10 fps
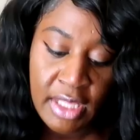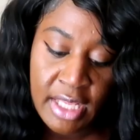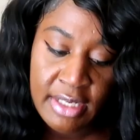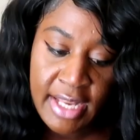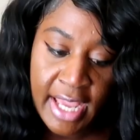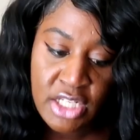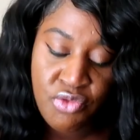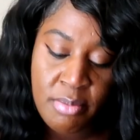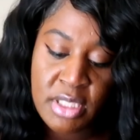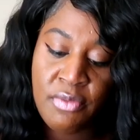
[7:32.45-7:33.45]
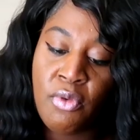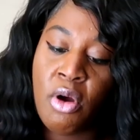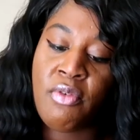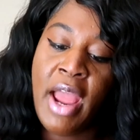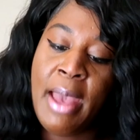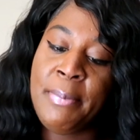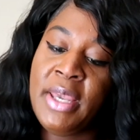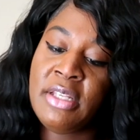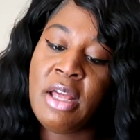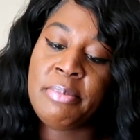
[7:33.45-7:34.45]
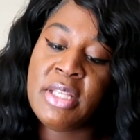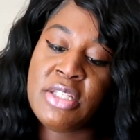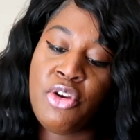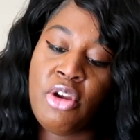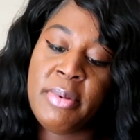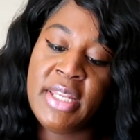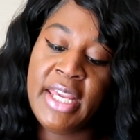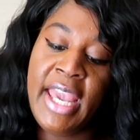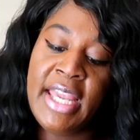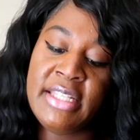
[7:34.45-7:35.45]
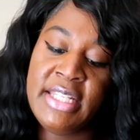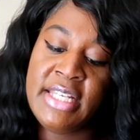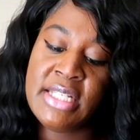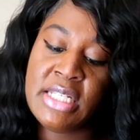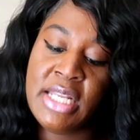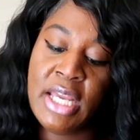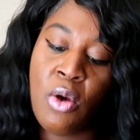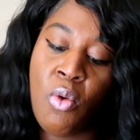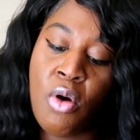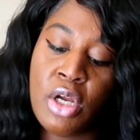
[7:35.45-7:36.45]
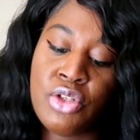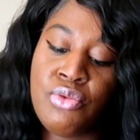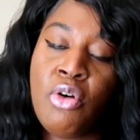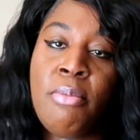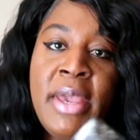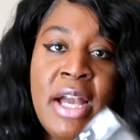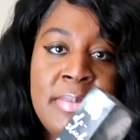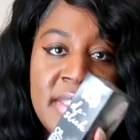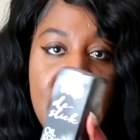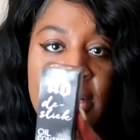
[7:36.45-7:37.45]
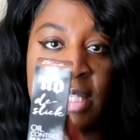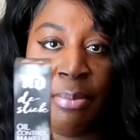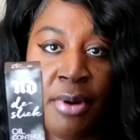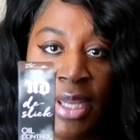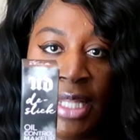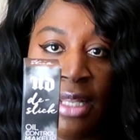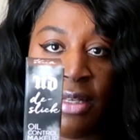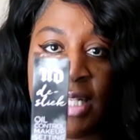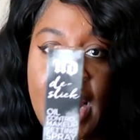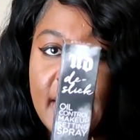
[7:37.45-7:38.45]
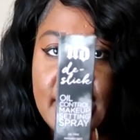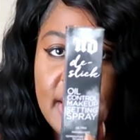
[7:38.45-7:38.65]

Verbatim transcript: then next from sephora i picked up this urban decay De-Slick oil control makeup setting spray that looks like